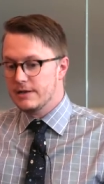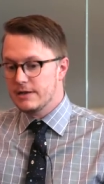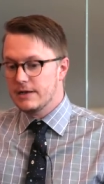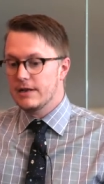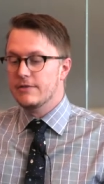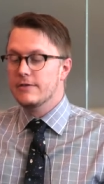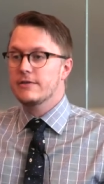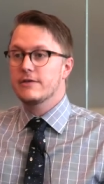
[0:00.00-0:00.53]
And
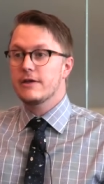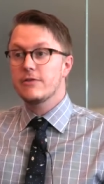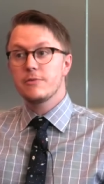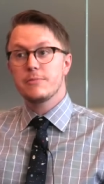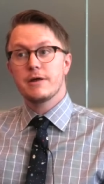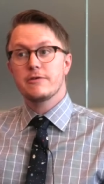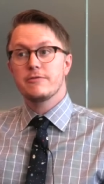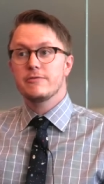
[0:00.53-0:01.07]
I think the other
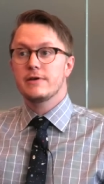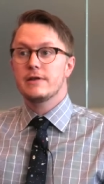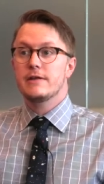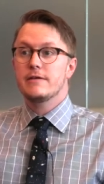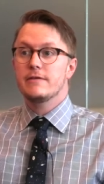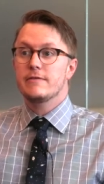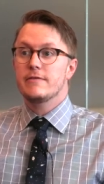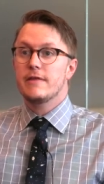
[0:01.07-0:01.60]
benefit
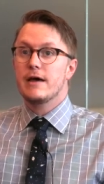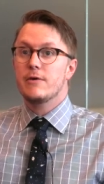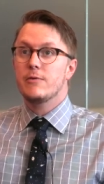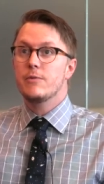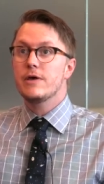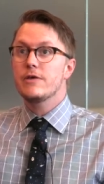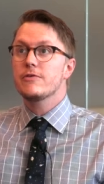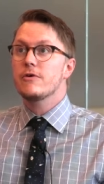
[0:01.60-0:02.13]
is that
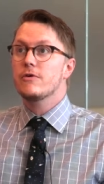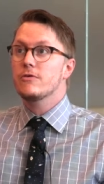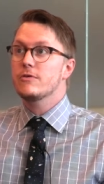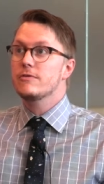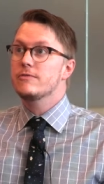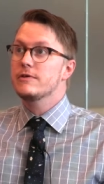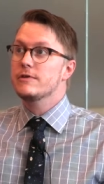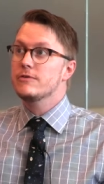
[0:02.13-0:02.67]
with all
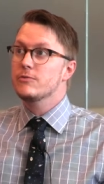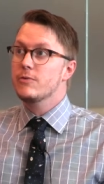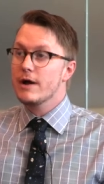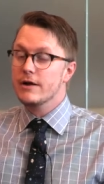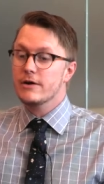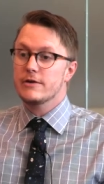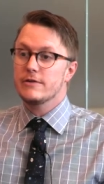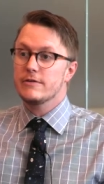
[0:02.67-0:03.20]
of these
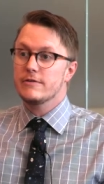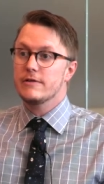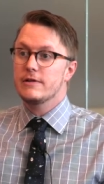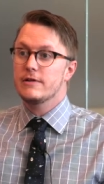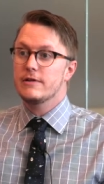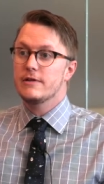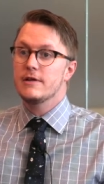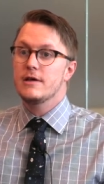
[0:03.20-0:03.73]
records
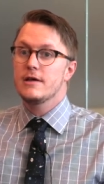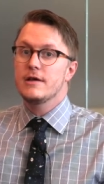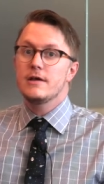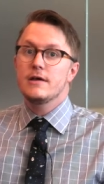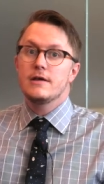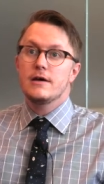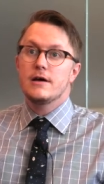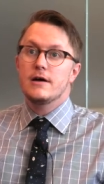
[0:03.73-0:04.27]
and
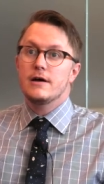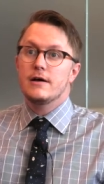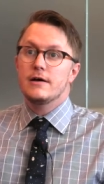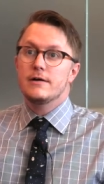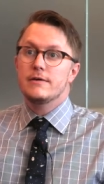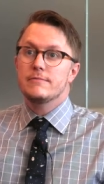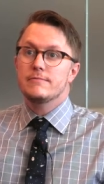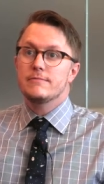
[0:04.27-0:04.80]
uh,